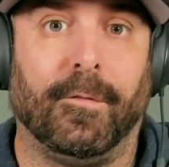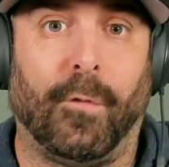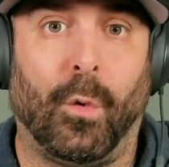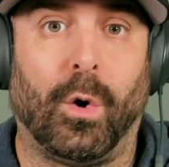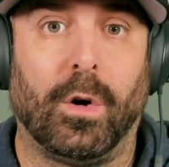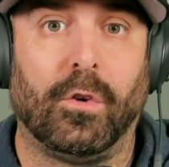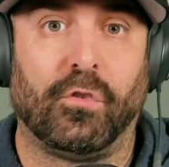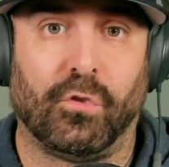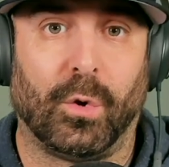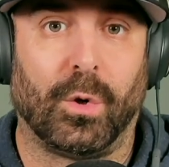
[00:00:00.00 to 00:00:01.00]
For
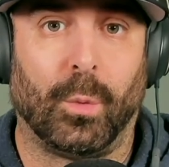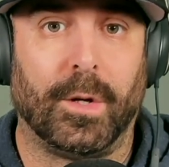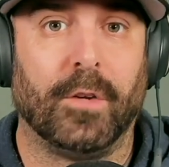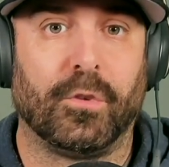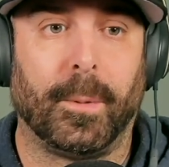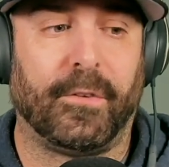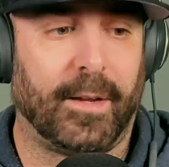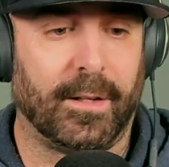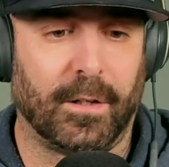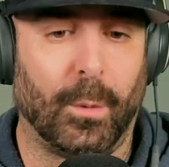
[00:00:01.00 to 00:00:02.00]
sure,
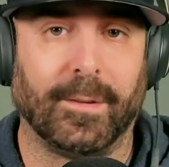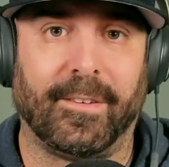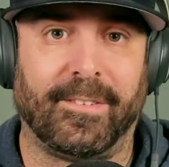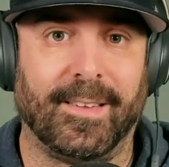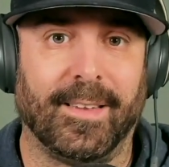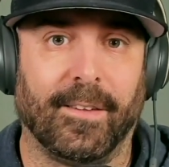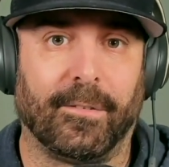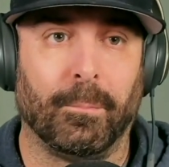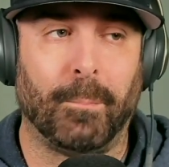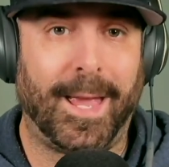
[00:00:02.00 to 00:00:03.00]
100% going to see
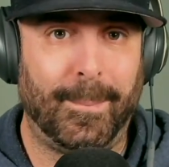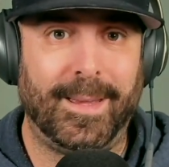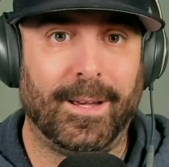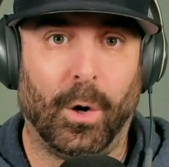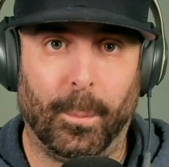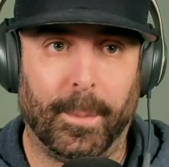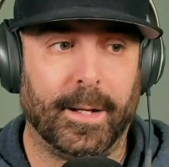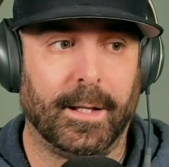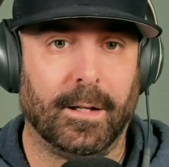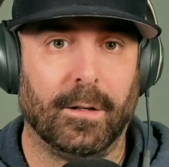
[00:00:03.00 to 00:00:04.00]
this, maybe
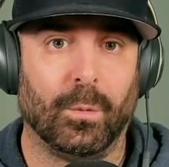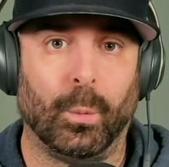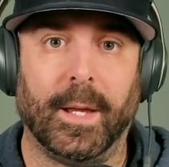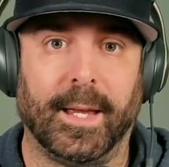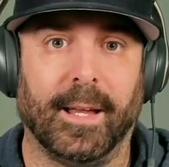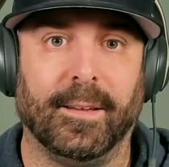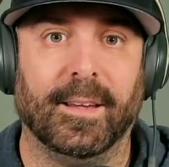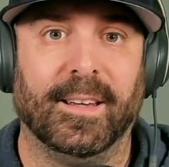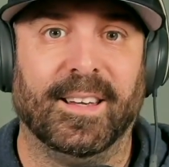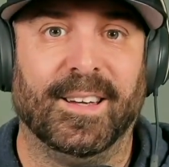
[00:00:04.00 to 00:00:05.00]
opening weekend.
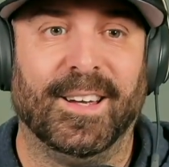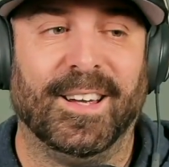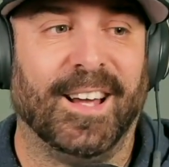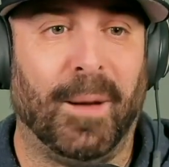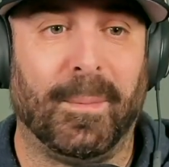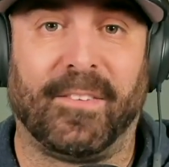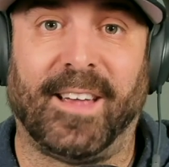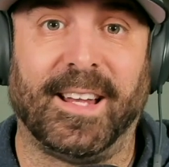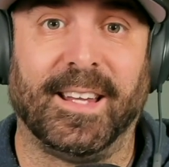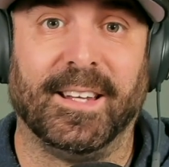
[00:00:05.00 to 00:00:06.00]
I'm
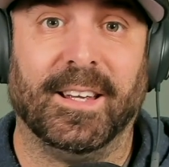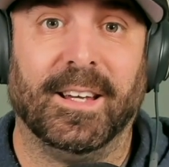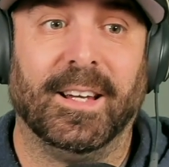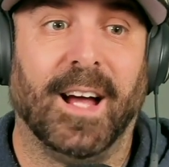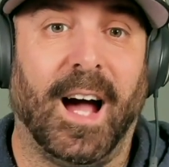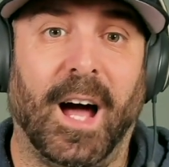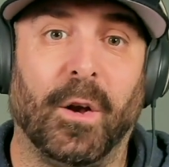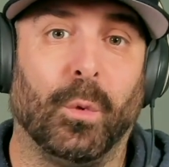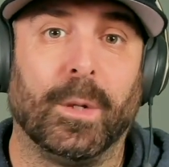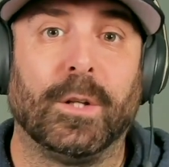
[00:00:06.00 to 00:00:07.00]
excited. I don't
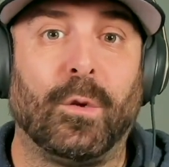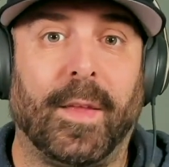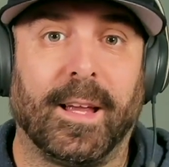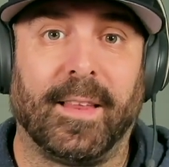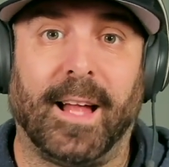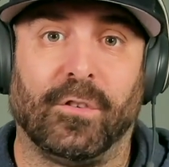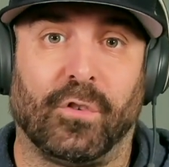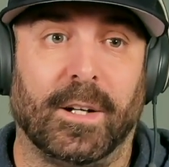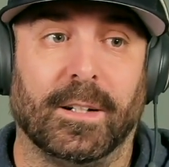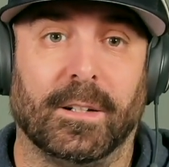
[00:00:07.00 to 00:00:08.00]
know. What did you think of that
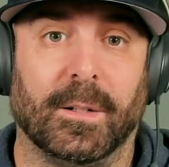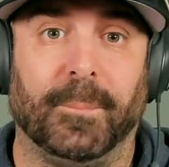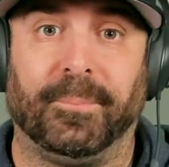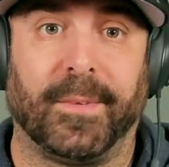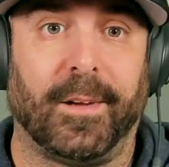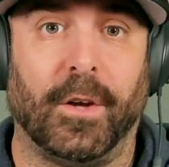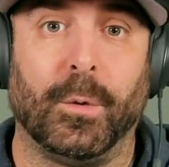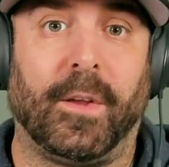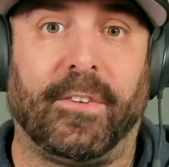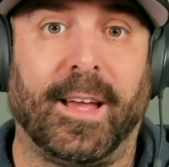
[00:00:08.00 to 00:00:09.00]
trailer? Are you
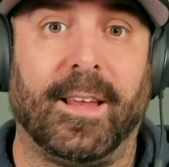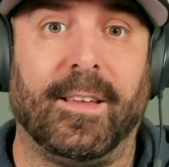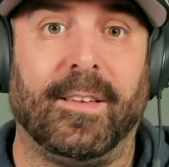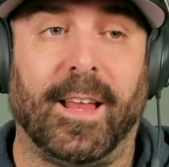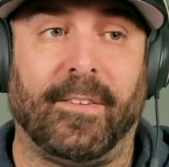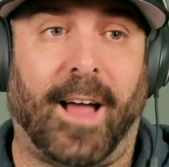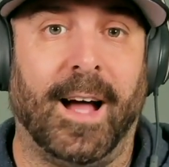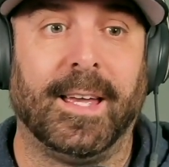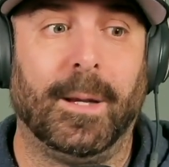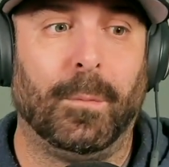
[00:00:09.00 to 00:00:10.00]
excited as
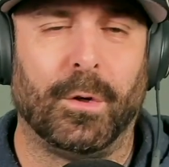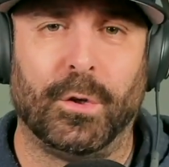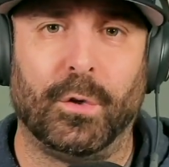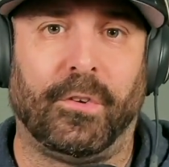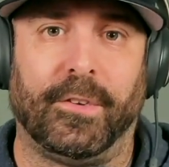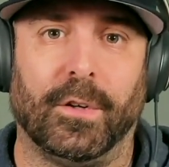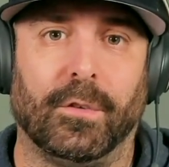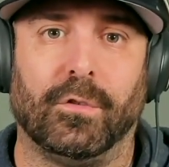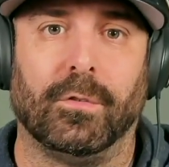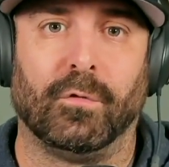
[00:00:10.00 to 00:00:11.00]
I am, or do you
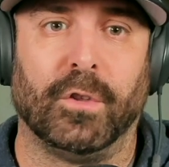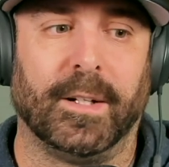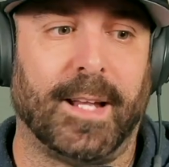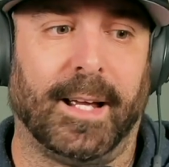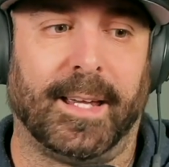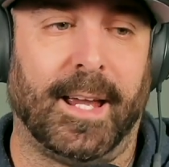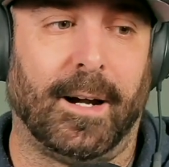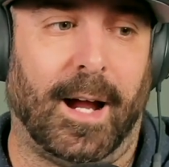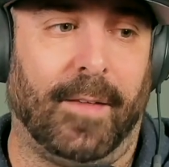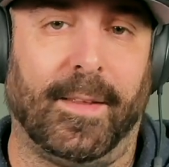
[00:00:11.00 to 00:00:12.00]
still really not
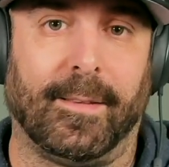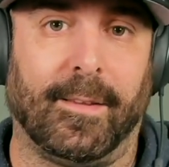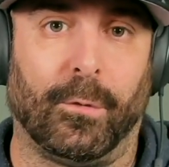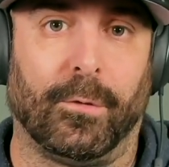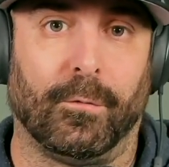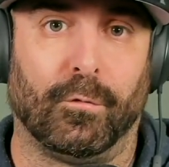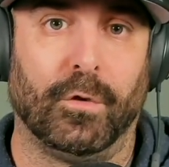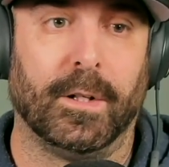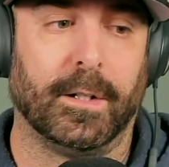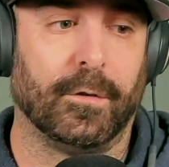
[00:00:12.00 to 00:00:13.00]
care? I think this was
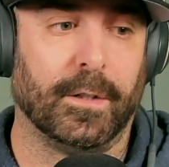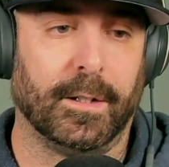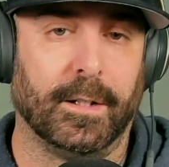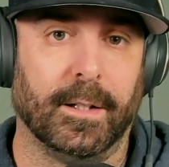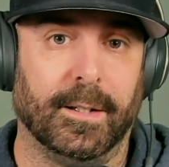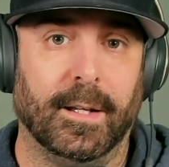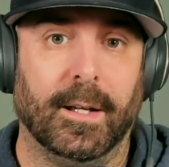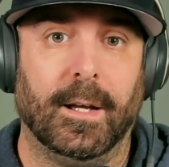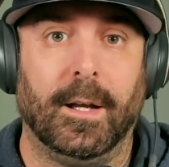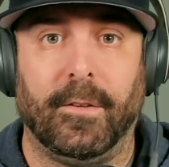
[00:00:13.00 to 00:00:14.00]
really, really good.
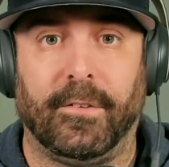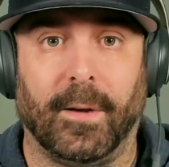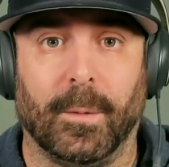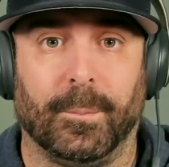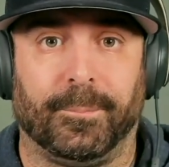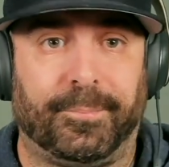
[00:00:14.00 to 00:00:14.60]
So